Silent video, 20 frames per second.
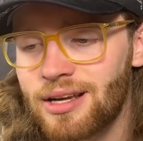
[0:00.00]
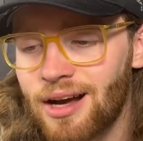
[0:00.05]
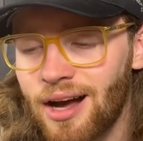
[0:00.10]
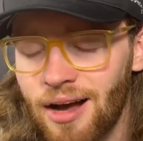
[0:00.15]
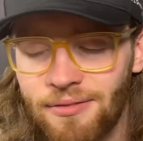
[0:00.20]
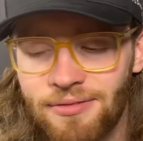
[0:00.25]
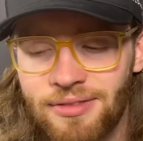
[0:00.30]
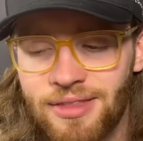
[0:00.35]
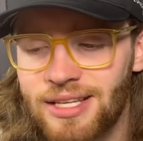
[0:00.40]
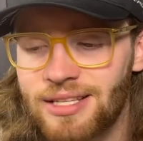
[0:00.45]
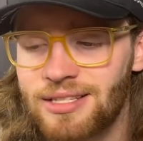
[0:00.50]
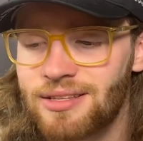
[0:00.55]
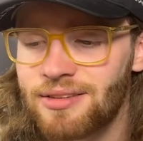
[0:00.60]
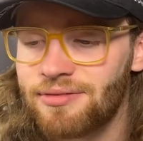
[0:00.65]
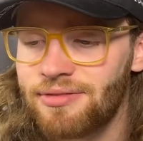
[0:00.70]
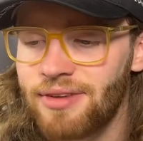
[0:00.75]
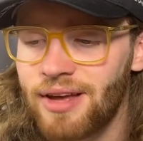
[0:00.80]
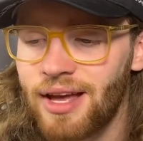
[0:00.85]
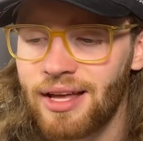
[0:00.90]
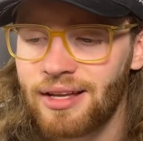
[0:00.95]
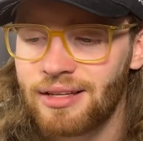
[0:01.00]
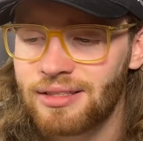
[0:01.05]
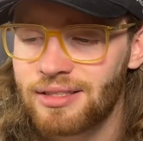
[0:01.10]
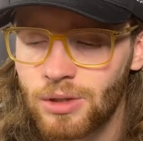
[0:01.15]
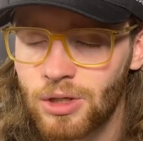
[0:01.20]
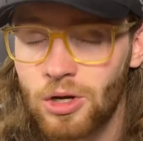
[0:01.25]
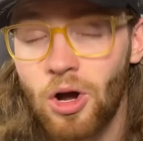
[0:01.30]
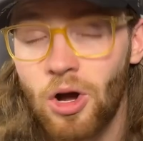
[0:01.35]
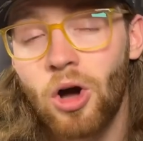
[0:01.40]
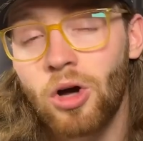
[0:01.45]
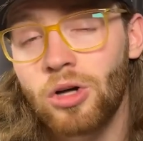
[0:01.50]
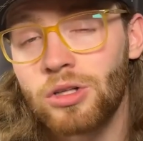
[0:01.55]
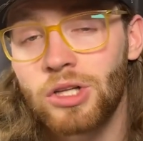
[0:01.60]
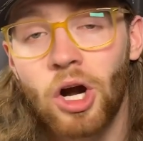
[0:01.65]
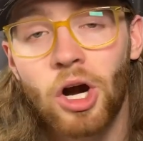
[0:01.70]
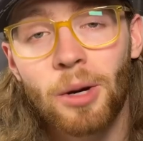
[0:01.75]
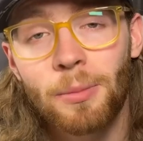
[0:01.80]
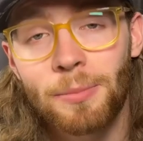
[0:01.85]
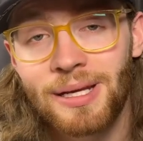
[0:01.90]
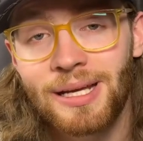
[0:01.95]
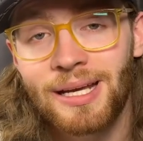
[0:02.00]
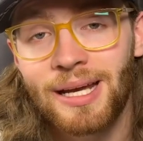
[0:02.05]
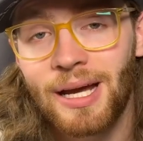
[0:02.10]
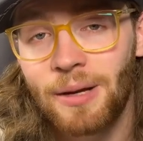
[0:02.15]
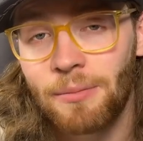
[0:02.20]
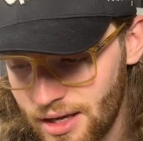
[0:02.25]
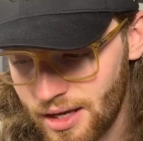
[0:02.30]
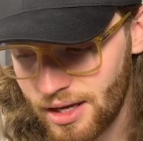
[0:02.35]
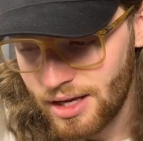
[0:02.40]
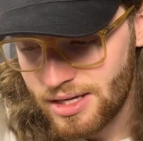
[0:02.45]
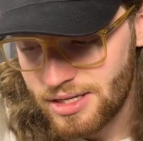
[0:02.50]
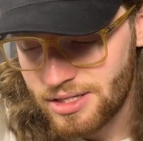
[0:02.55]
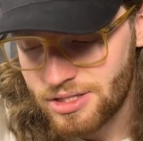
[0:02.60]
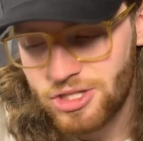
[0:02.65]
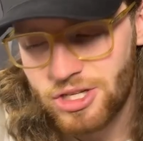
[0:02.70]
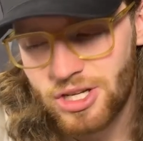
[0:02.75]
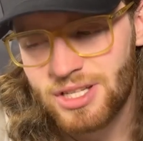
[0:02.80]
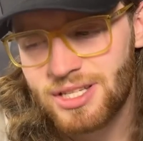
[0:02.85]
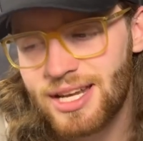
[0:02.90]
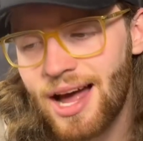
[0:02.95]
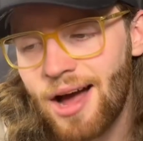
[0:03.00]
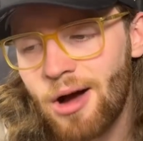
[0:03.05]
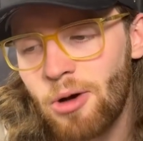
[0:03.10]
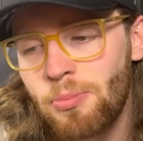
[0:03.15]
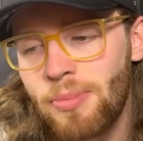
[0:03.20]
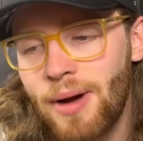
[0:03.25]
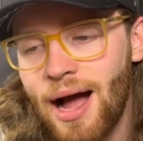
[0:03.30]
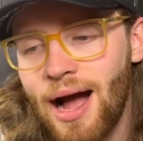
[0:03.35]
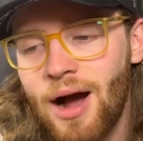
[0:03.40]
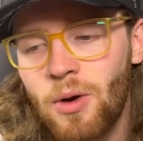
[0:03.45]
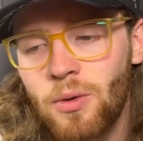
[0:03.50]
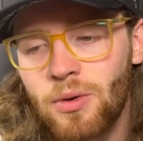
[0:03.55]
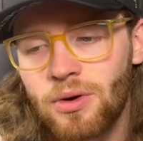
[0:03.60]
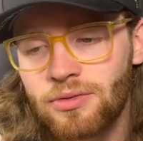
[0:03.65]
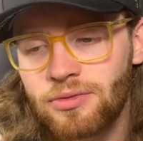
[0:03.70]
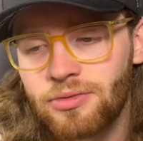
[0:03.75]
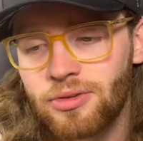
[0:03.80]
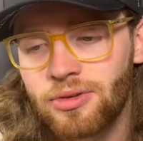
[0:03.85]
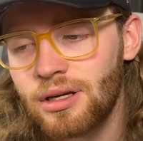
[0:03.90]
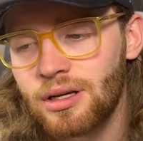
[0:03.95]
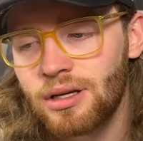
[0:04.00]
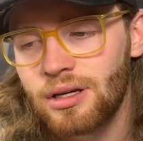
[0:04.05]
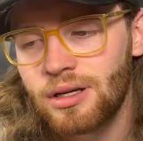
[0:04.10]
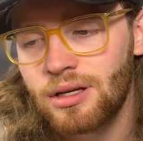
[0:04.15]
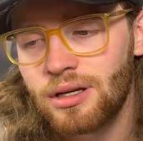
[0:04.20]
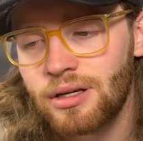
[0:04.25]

of this event called RPM is just how powerful